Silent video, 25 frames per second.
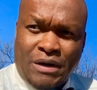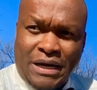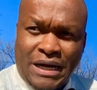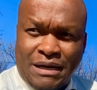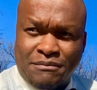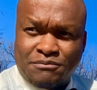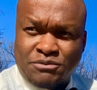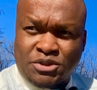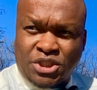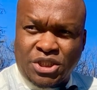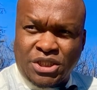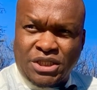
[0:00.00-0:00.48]

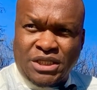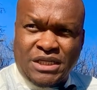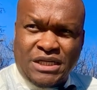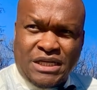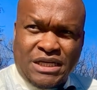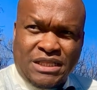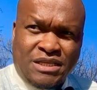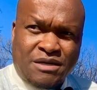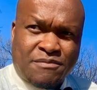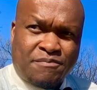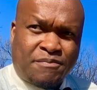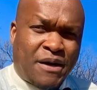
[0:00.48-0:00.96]
I'm chilling
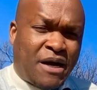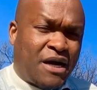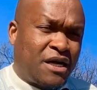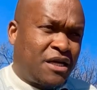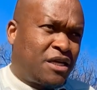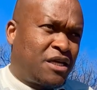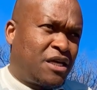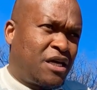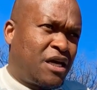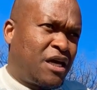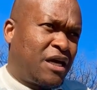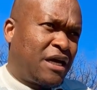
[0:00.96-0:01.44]
at the park
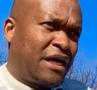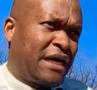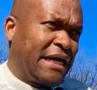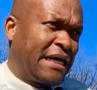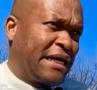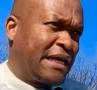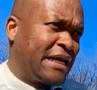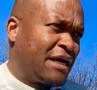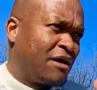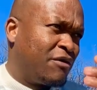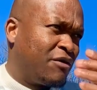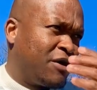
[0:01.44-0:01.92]
here
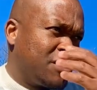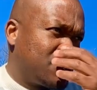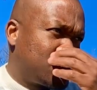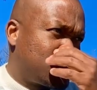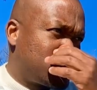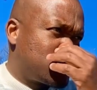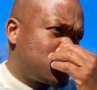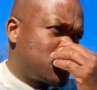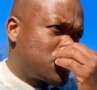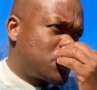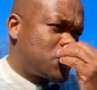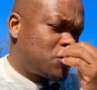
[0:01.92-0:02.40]
and I want
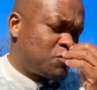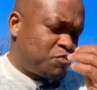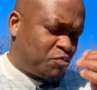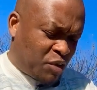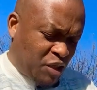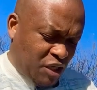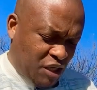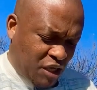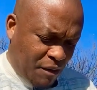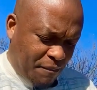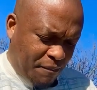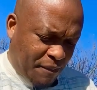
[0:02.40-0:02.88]
to
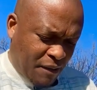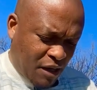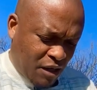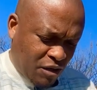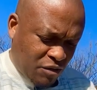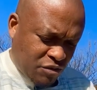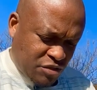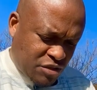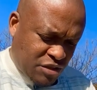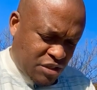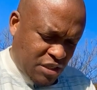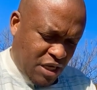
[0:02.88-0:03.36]
speak
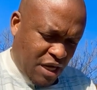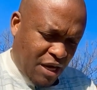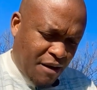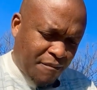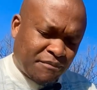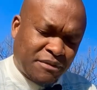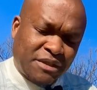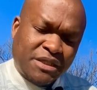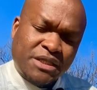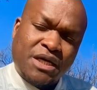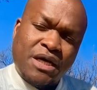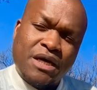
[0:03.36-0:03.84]
about
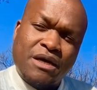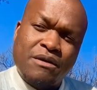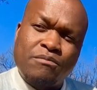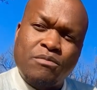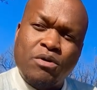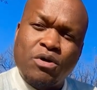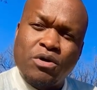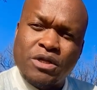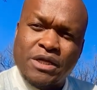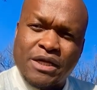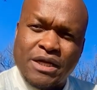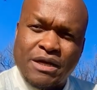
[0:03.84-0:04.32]

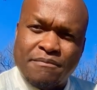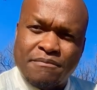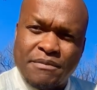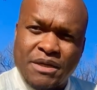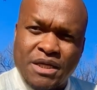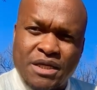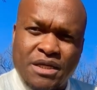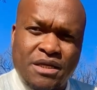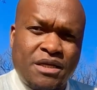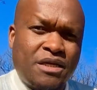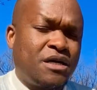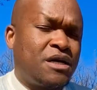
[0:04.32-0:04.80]
Mcebo
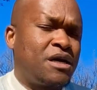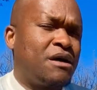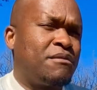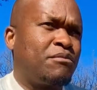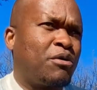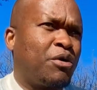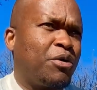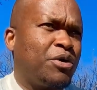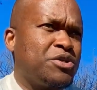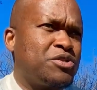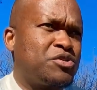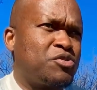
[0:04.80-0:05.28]
Dlamini. I'm
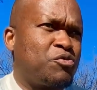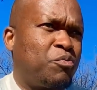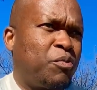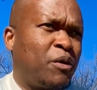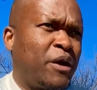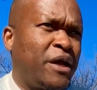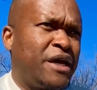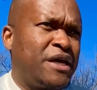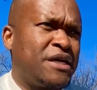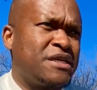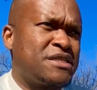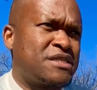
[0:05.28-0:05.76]
going to
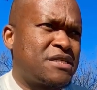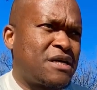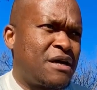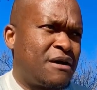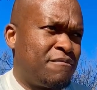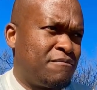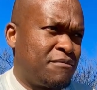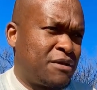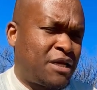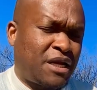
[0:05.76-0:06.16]
play some